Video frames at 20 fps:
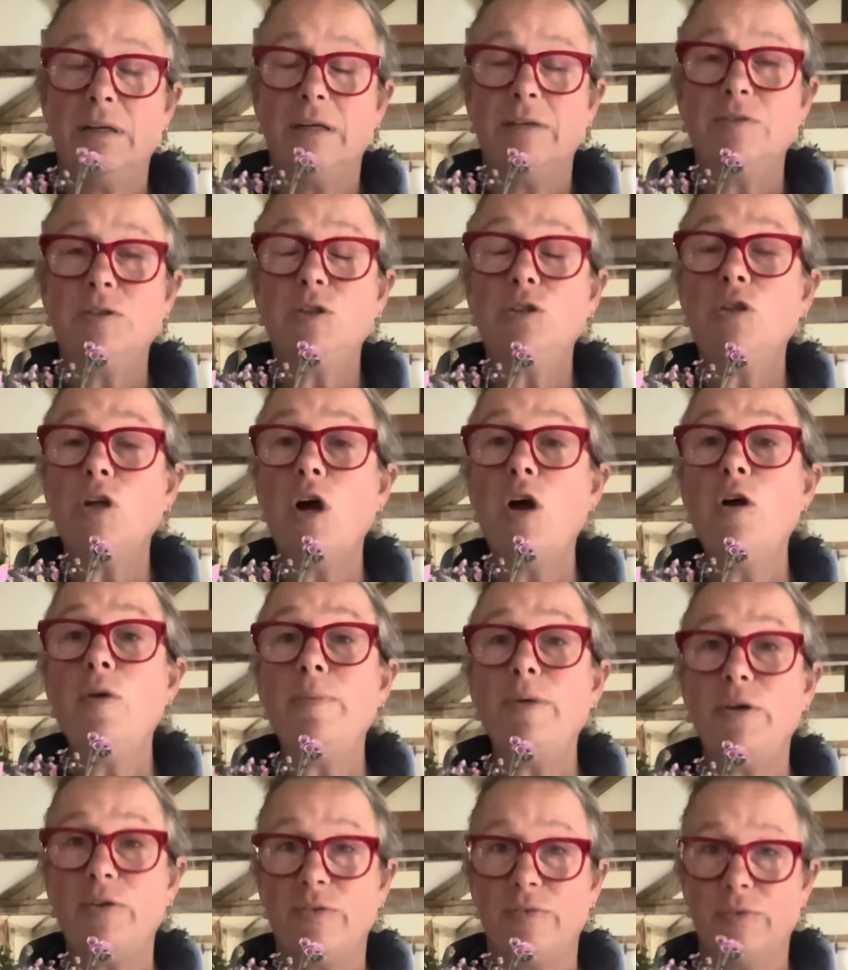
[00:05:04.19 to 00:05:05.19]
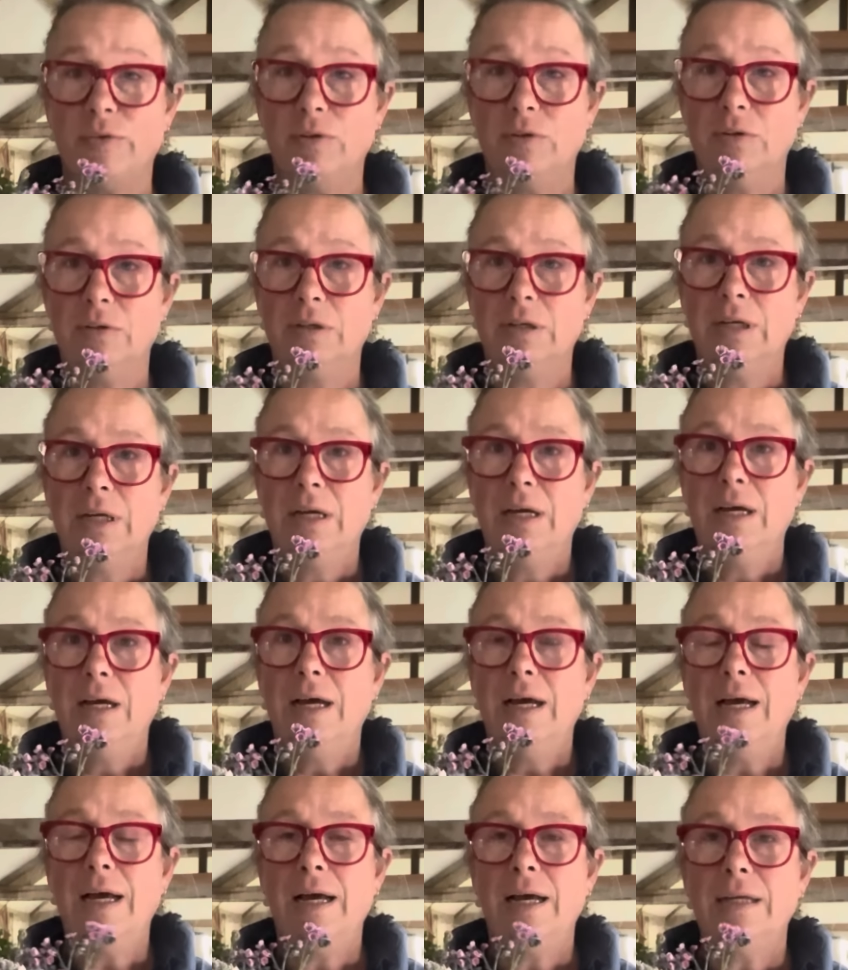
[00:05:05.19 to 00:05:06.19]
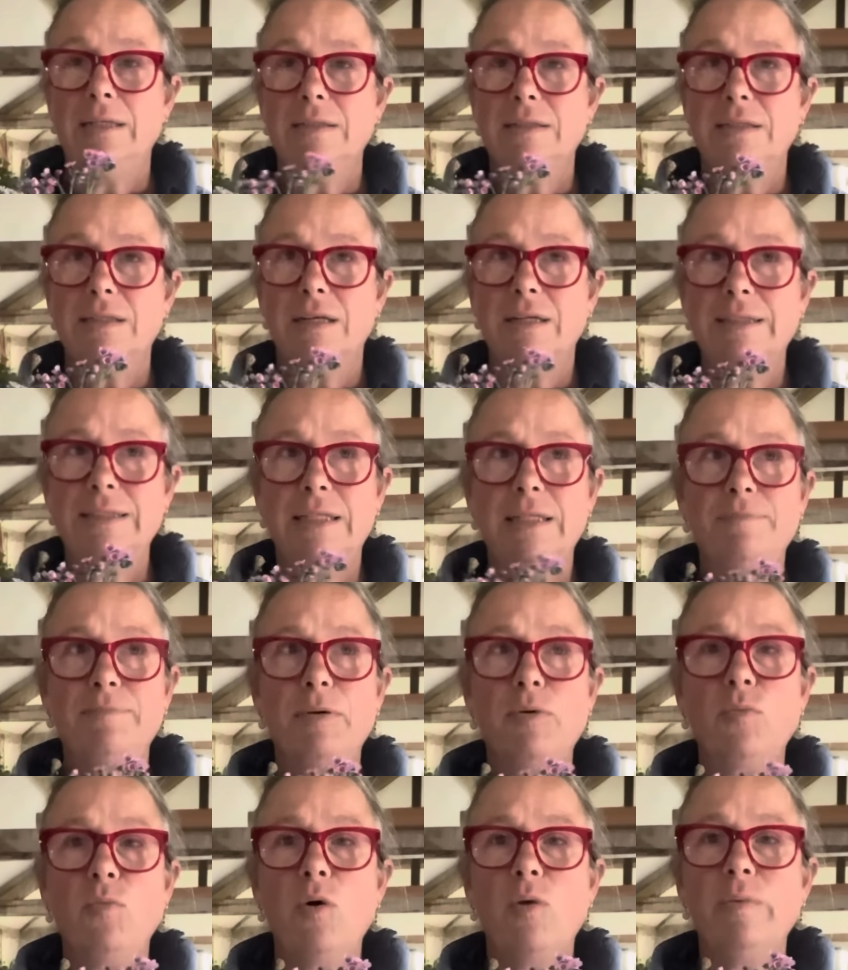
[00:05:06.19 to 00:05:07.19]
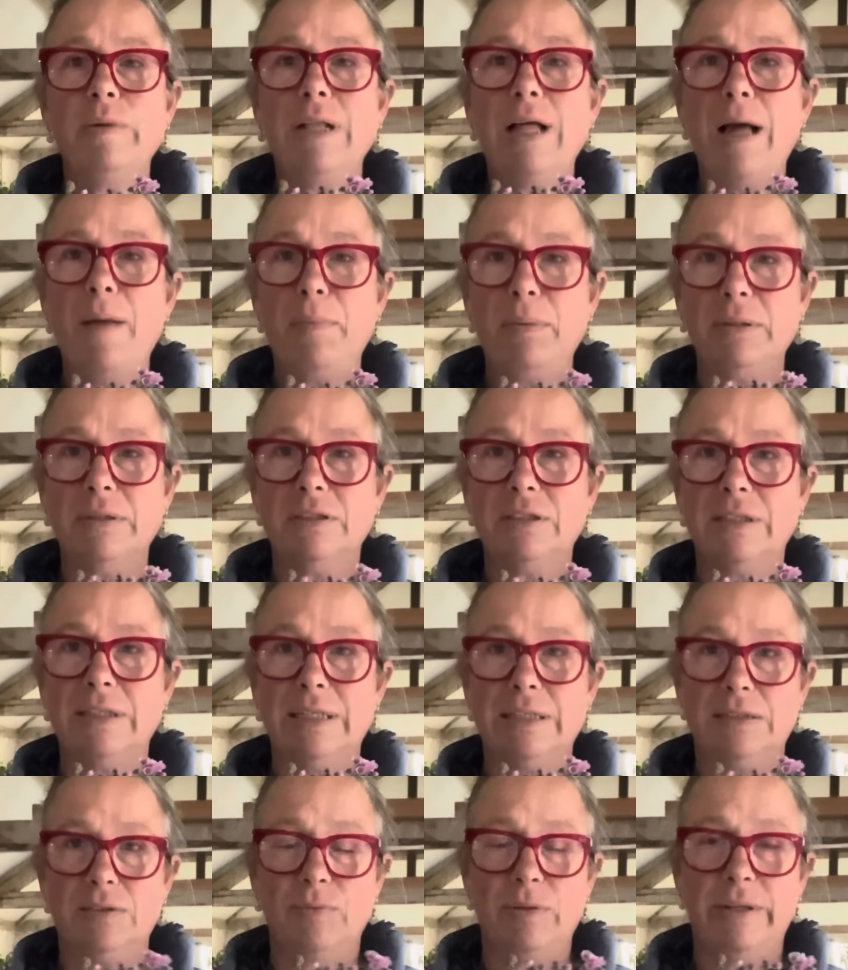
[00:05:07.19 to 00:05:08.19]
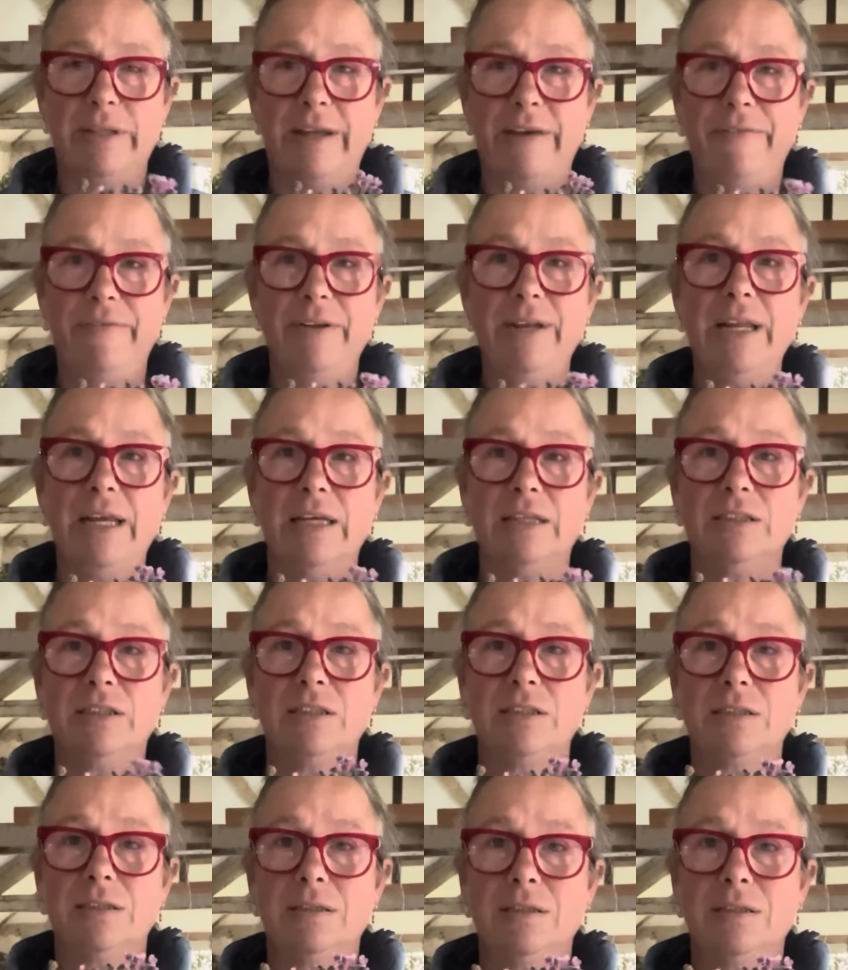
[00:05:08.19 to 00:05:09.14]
It was so beautiful. And I said, but what will happen to this when they finished?